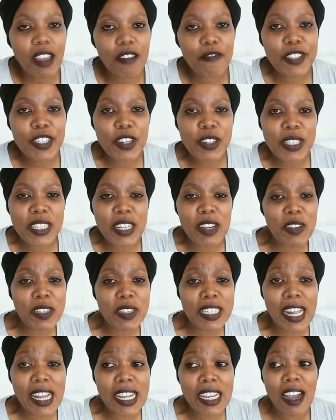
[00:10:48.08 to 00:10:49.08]
videos, I
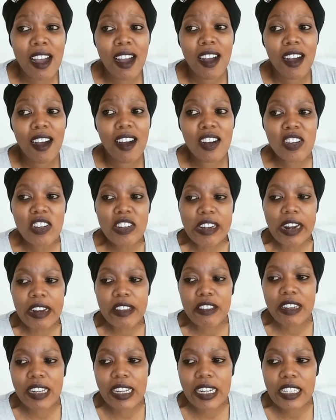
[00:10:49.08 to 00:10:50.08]
was like, oh,
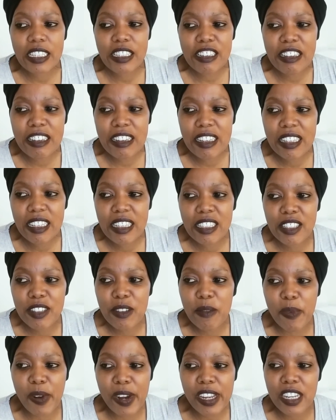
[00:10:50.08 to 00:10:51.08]
congratulations,
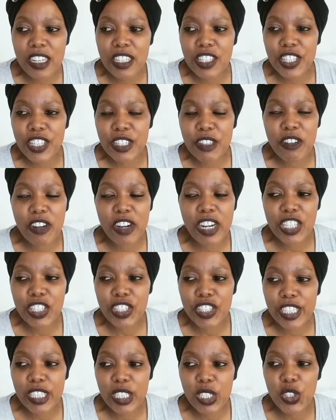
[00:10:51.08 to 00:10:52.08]
you're breaking
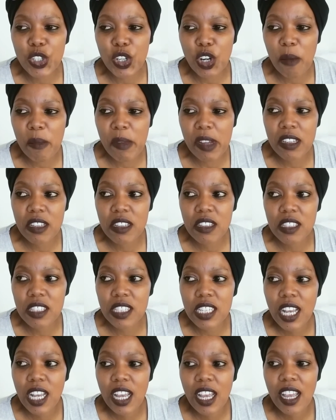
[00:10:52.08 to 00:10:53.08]
generational traumas.
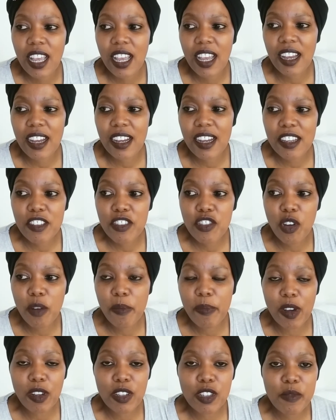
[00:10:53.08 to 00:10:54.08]
You're
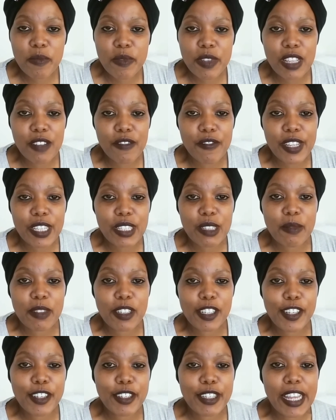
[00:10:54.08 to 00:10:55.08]
about to be the first
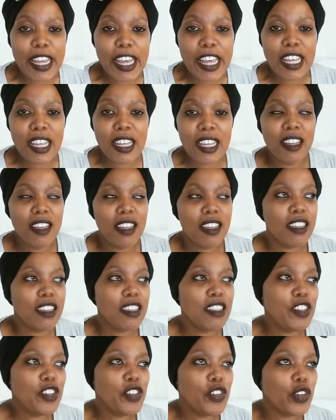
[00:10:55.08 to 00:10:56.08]
millionaire
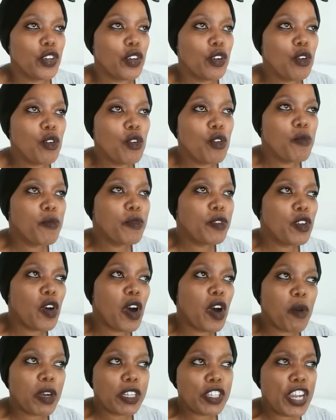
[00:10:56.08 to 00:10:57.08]
in your home. You
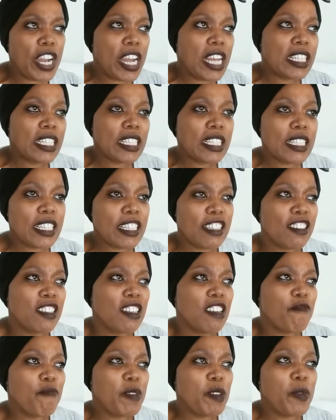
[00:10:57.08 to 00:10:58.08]
are what your ancestors
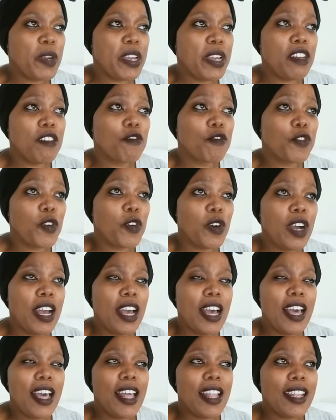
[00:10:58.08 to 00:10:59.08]
have been waiting for.
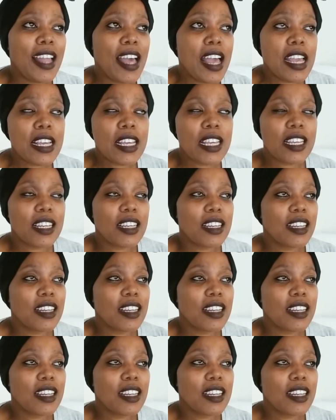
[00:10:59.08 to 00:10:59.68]
Like,